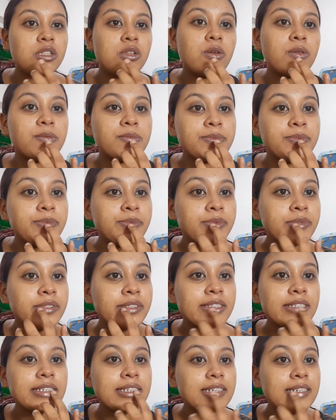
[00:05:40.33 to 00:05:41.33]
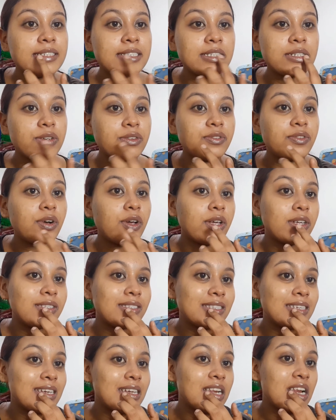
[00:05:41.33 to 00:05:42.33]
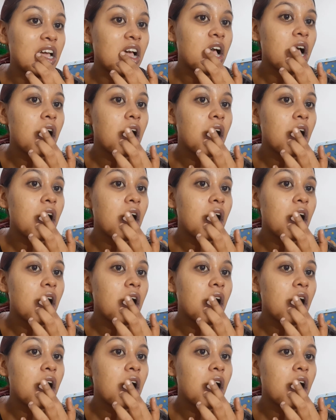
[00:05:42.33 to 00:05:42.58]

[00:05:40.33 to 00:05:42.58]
so it's good for your skin.